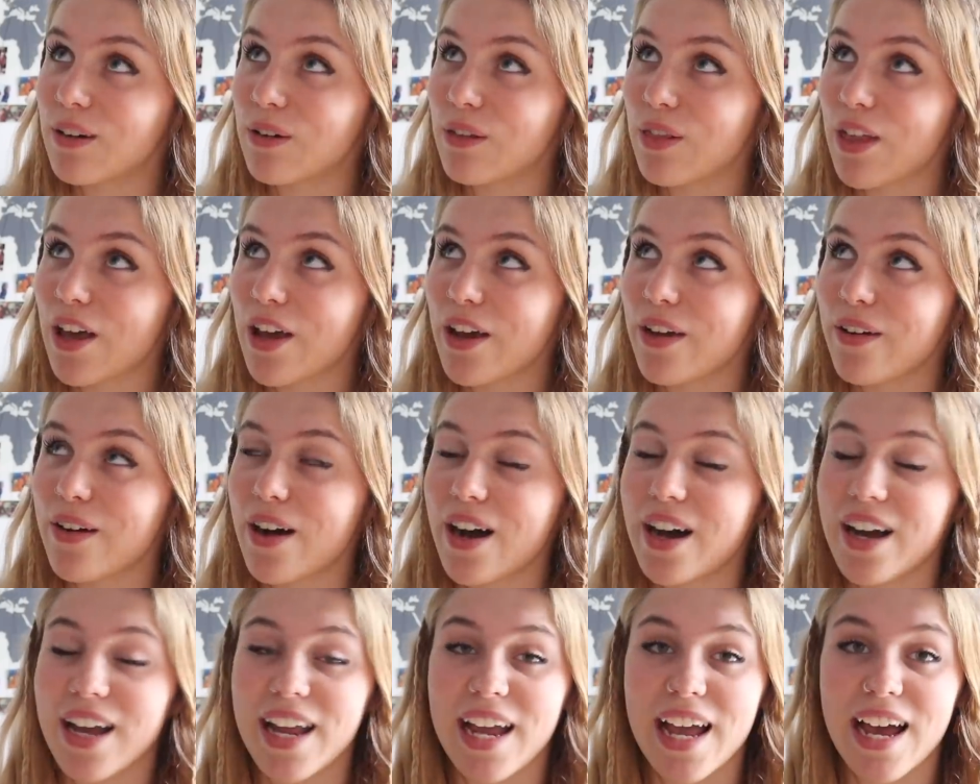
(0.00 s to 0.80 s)
Although
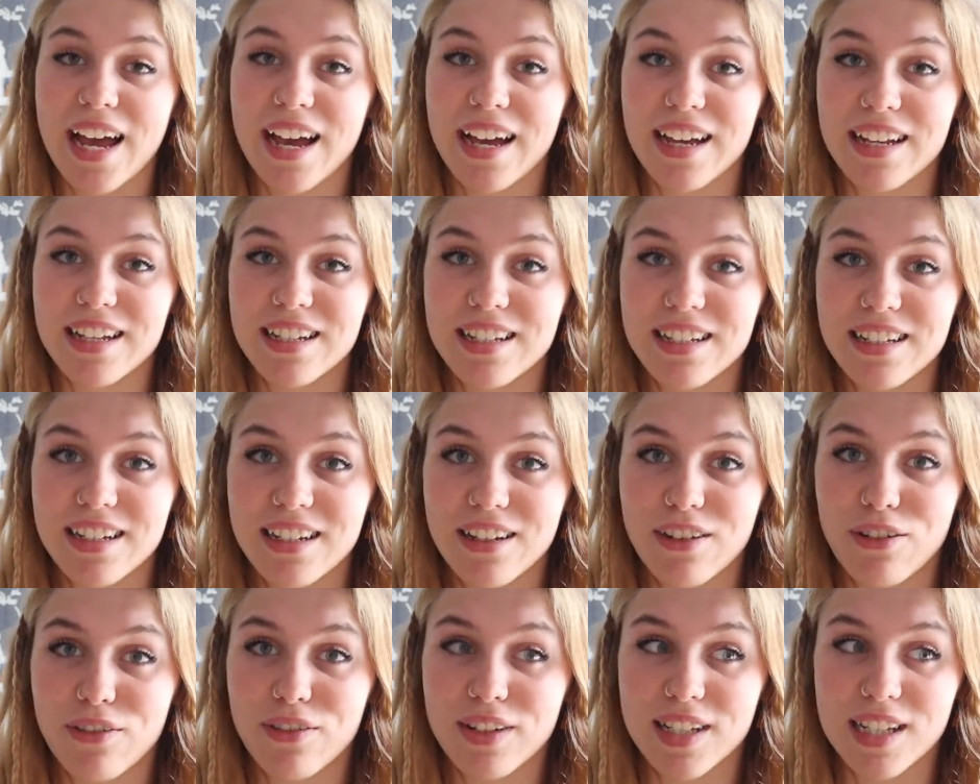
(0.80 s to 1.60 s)
I had
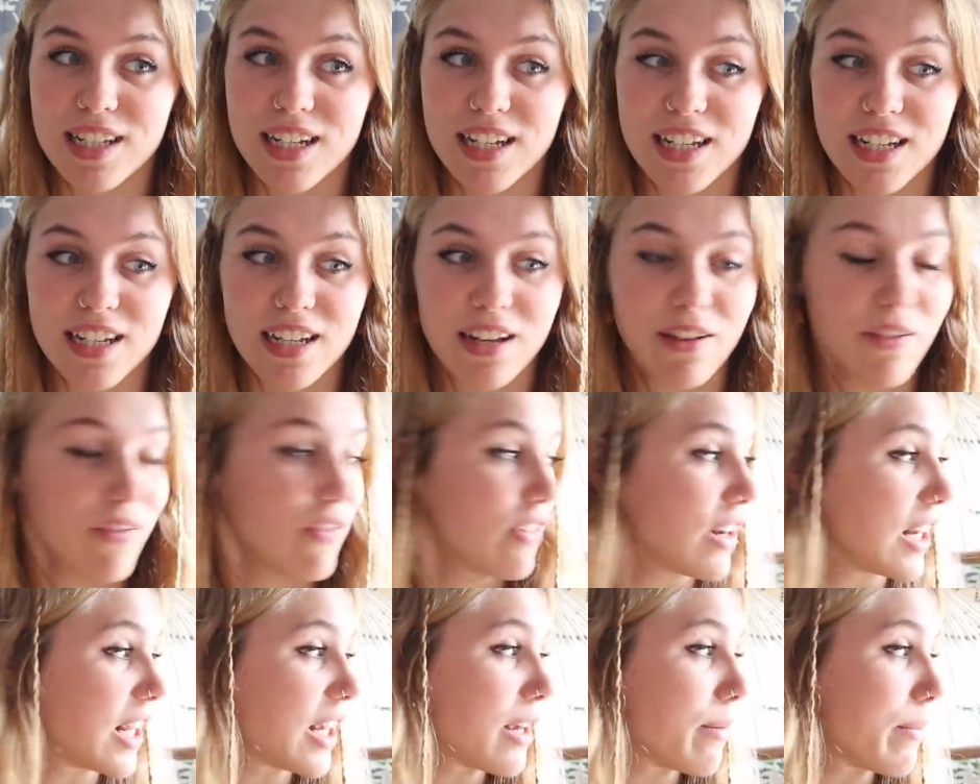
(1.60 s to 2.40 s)
obviously
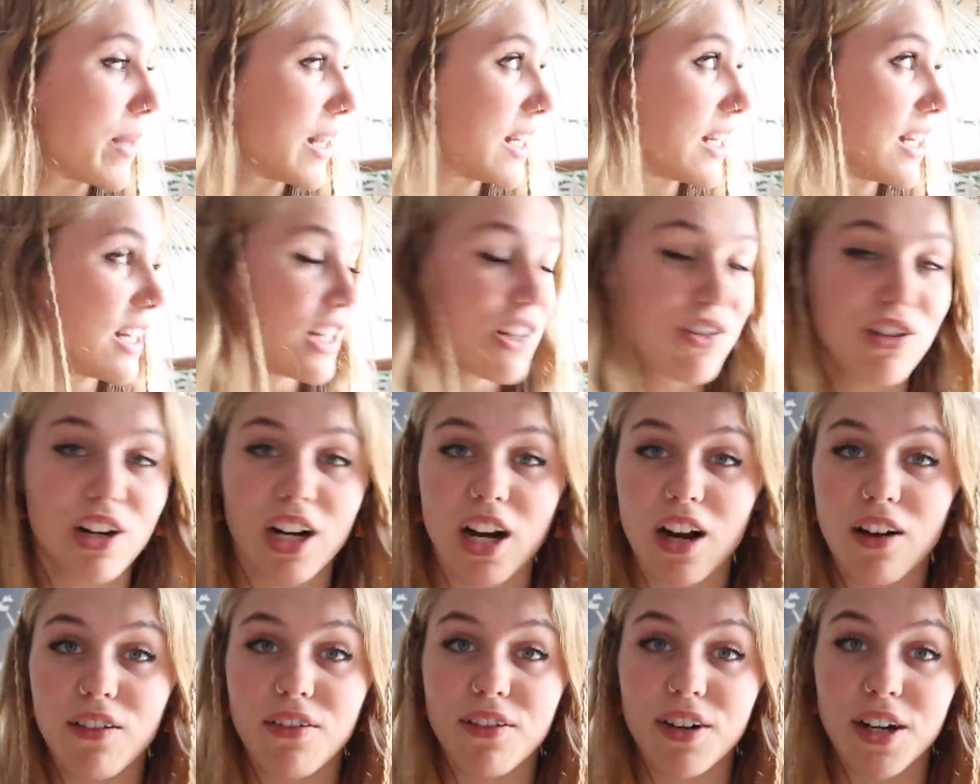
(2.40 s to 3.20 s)
fully committed to
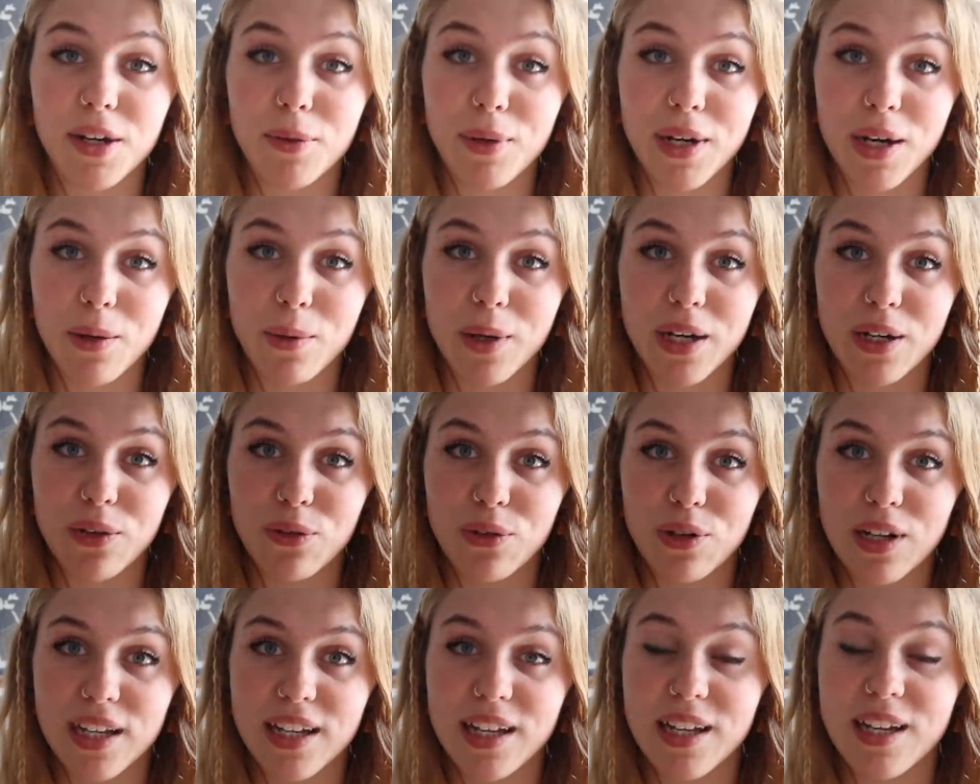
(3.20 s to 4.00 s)
recovery when I went
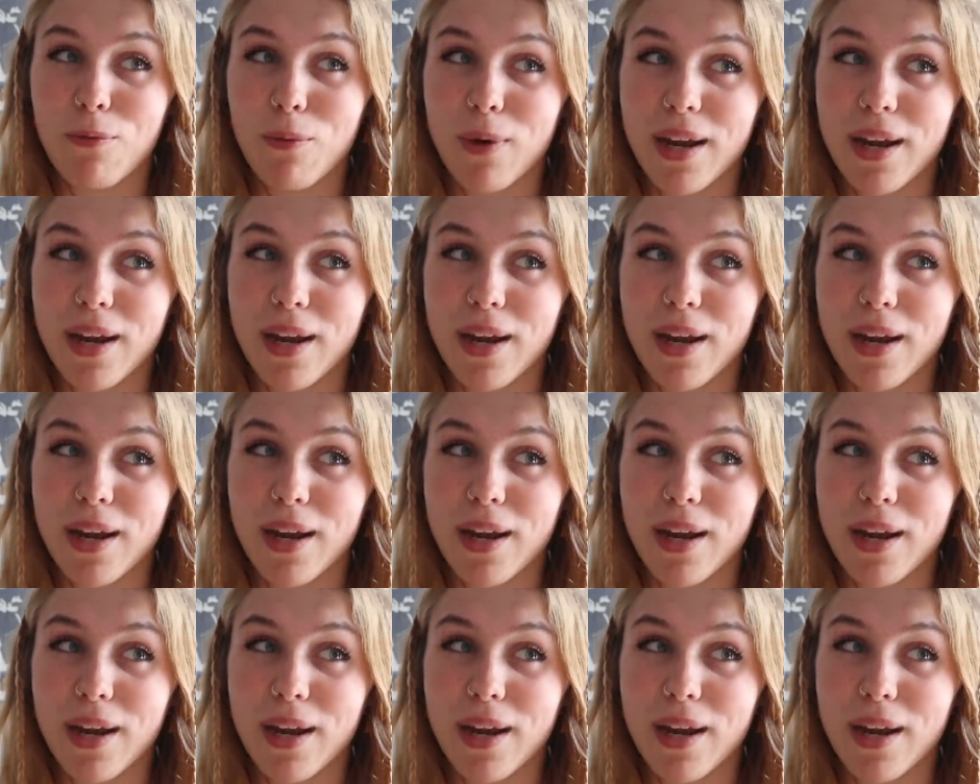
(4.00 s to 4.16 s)
all in,